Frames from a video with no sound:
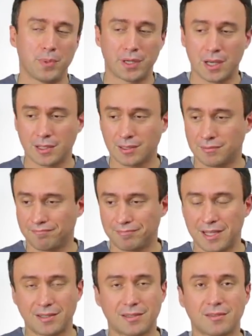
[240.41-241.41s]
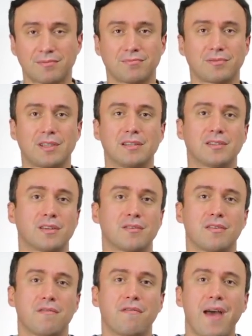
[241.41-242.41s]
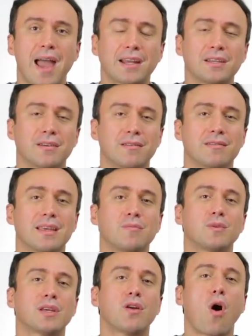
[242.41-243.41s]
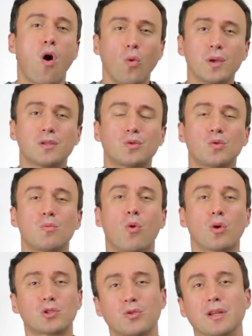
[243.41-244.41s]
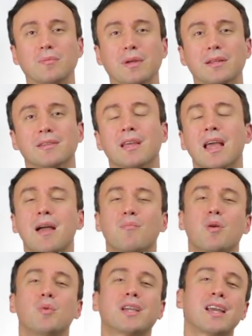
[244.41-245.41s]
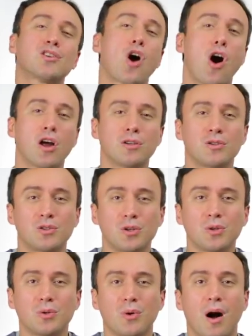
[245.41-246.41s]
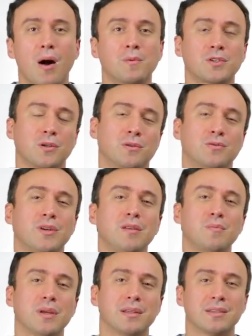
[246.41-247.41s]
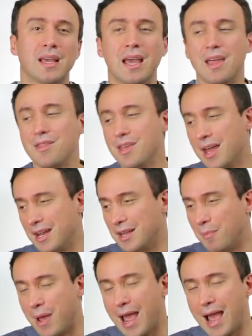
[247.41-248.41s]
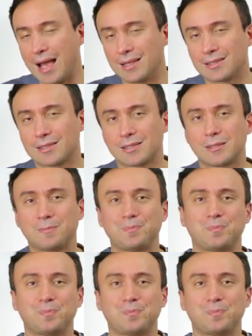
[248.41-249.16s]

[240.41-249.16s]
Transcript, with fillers: Because let's consider the fact here that we can always do more treatment, but we can't undo optional treatment done in the past.